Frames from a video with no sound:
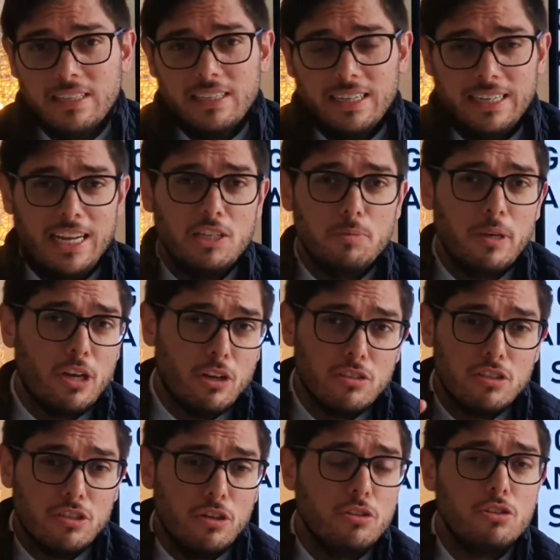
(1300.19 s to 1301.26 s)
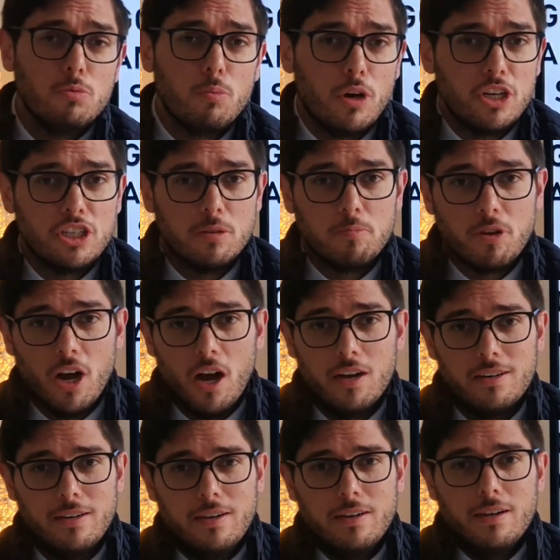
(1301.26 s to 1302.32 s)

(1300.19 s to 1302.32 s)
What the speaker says: and as we continue to worship God,